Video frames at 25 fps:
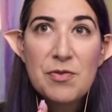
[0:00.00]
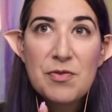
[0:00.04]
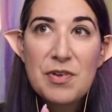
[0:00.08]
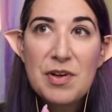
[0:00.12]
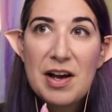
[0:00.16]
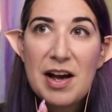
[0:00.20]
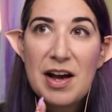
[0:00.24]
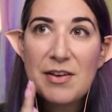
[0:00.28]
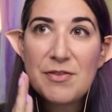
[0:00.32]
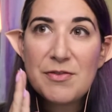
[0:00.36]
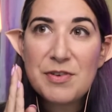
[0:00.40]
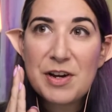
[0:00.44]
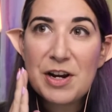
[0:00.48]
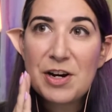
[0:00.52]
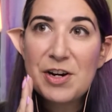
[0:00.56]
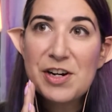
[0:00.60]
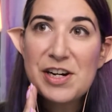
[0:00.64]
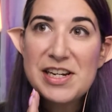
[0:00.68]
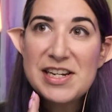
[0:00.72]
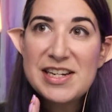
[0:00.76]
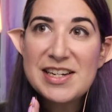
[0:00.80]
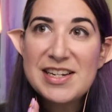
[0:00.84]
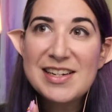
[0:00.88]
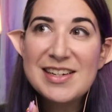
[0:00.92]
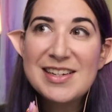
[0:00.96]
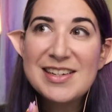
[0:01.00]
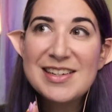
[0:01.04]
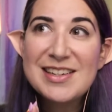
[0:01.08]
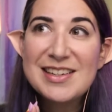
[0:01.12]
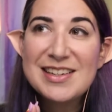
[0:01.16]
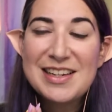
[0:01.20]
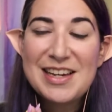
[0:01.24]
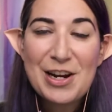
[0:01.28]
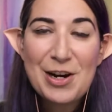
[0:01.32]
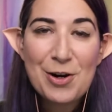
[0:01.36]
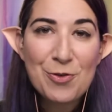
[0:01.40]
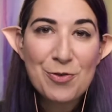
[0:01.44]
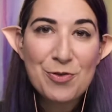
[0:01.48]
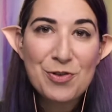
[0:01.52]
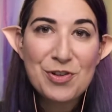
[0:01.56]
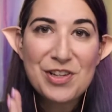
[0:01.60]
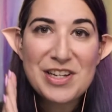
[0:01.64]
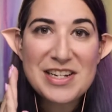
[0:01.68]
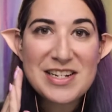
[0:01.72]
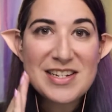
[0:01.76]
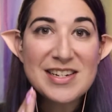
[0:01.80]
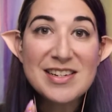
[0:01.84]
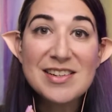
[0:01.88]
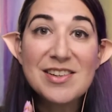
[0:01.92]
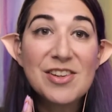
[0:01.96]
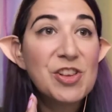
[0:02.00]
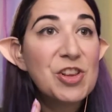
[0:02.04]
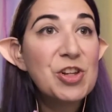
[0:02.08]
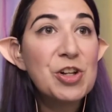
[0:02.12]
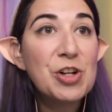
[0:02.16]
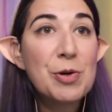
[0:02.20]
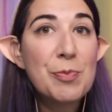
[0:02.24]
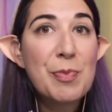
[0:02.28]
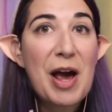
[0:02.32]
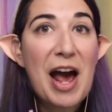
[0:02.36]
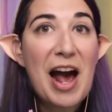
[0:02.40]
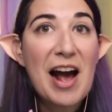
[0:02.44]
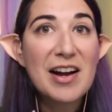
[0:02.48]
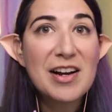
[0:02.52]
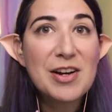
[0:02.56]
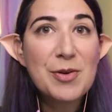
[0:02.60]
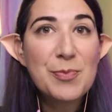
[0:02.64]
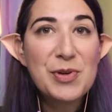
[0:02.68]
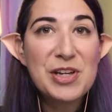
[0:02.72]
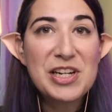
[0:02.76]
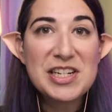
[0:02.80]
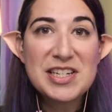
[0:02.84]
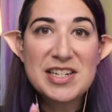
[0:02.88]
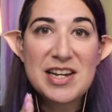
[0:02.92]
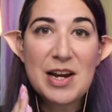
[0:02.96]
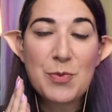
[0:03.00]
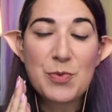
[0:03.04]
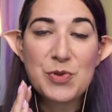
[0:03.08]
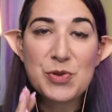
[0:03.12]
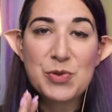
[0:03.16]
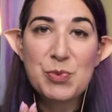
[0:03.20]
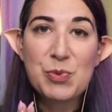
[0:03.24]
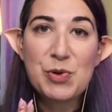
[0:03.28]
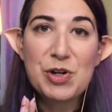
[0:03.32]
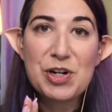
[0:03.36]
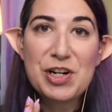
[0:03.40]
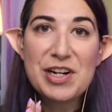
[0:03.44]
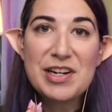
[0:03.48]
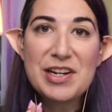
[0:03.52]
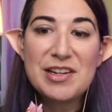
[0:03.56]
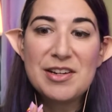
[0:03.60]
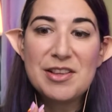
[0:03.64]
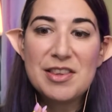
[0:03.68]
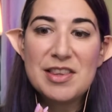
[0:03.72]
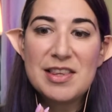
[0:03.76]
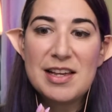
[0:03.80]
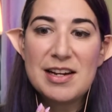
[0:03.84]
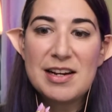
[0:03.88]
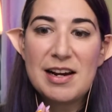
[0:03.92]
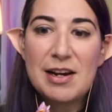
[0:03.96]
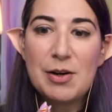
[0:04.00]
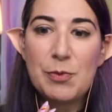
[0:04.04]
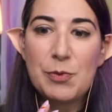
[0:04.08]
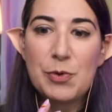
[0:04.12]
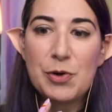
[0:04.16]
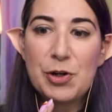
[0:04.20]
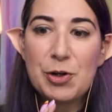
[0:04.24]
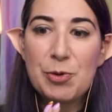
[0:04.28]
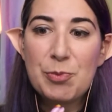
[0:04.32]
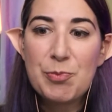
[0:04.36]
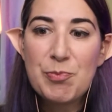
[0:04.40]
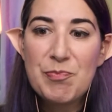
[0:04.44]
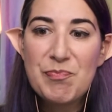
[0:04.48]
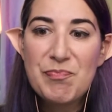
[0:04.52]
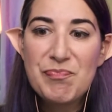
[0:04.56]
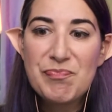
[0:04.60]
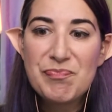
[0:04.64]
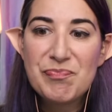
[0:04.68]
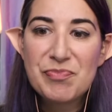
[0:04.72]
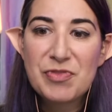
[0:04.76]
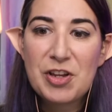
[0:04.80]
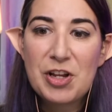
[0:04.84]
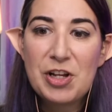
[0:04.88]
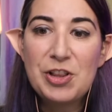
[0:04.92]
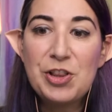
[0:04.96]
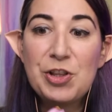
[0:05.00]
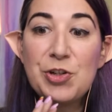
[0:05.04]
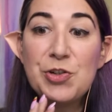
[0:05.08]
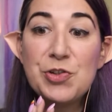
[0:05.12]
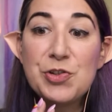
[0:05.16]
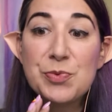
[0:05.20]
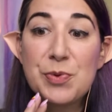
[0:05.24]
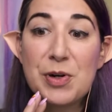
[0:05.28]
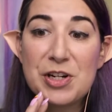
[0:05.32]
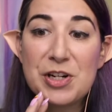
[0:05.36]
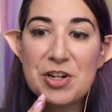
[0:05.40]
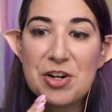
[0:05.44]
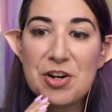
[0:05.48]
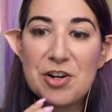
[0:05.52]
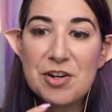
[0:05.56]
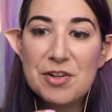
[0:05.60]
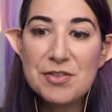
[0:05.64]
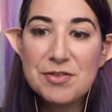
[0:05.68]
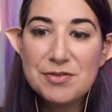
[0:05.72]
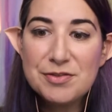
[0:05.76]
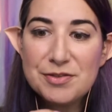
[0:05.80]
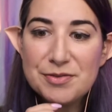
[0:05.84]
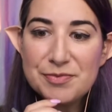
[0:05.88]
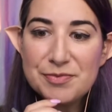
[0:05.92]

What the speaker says: I very carefully didn't look back because I was worried that I would lose my nerve.